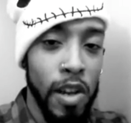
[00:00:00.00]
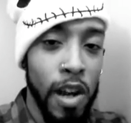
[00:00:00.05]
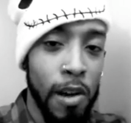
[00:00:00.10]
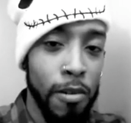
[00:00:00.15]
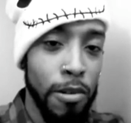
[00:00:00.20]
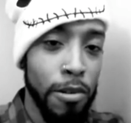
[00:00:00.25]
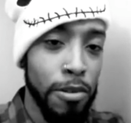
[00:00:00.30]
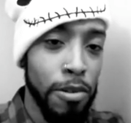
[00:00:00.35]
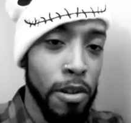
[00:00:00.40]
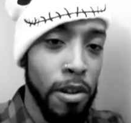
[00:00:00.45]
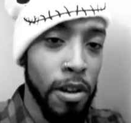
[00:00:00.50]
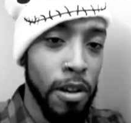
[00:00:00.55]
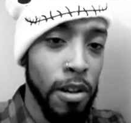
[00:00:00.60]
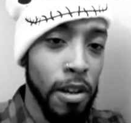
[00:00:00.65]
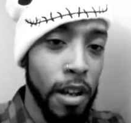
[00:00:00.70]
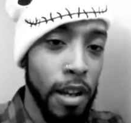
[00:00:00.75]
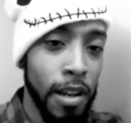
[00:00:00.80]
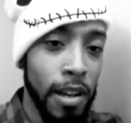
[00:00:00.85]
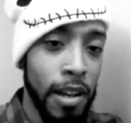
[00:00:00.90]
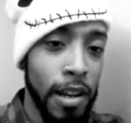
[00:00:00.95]
everything,
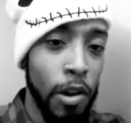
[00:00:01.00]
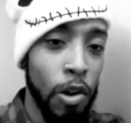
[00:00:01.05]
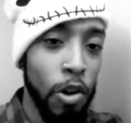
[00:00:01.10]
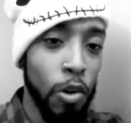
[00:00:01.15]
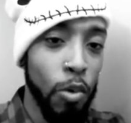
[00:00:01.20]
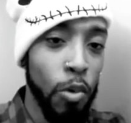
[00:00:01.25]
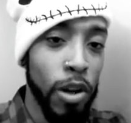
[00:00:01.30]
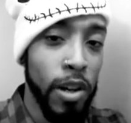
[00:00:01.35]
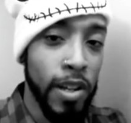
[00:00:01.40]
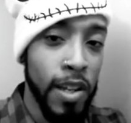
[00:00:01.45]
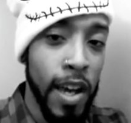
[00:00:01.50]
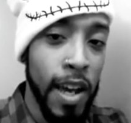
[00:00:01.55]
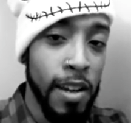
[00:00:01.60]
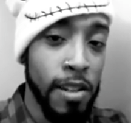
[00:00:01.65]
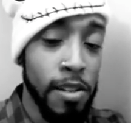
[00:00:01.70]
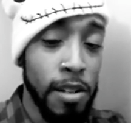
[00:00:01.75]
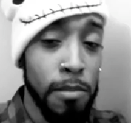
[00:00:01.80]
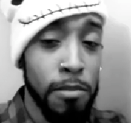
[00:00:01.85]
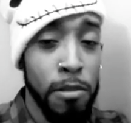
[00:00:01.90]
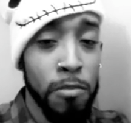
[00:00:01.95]
and ain't all what it
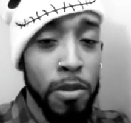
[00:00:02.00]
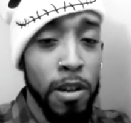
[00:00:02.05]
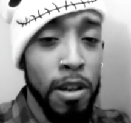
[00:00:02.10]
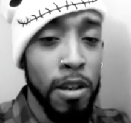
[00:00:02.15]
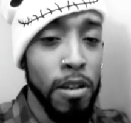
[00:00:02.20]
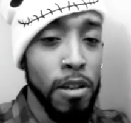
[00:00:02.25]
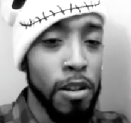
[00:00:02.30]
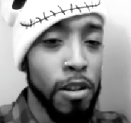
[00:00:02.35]
cakes up to be.